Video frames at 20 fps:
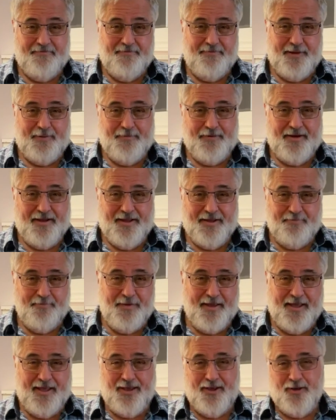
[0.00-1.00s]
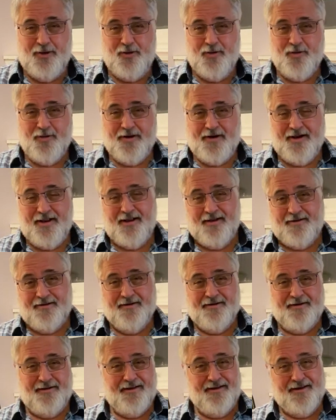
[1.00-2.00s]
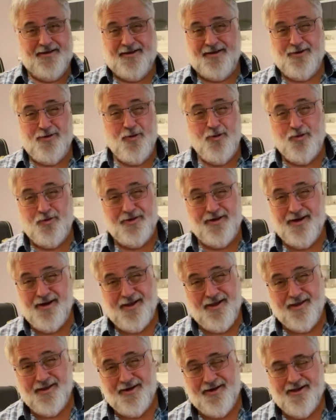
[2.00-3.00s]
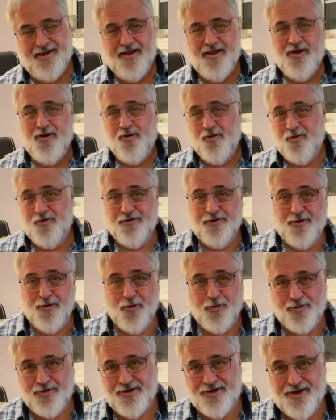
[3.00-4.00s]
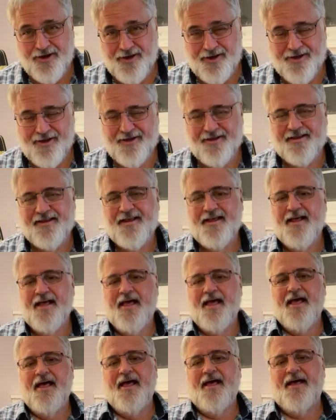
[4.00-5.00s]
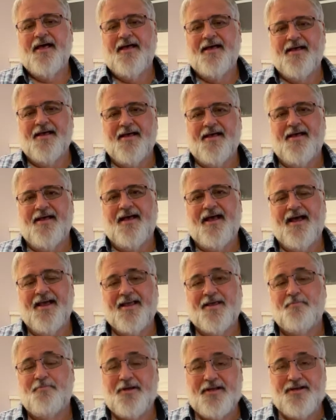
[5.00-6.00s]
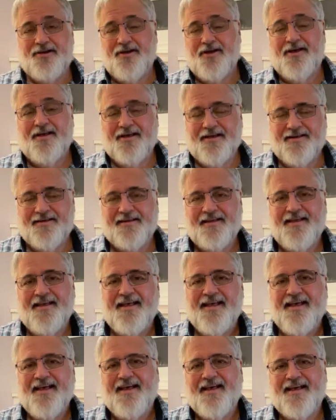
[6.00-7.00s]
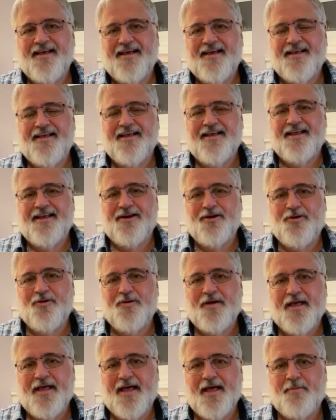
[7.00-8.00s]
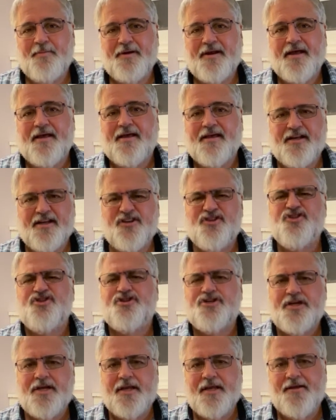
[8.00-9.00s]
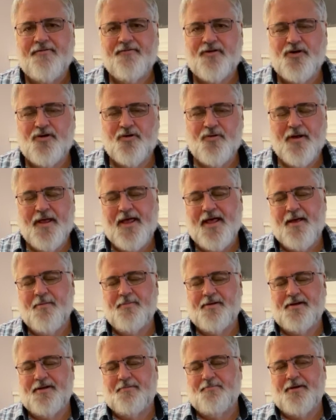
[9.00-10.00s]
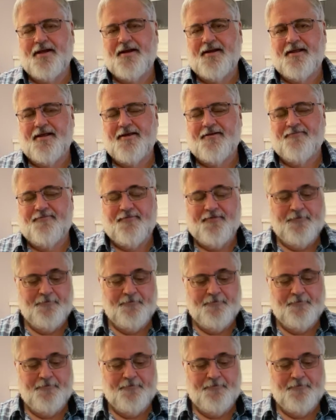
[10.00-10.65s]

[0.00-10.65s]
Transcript: people like me who are elderly, like an old nun or an old dog, I can be taught a new habit. I can achieve a new habit in my life.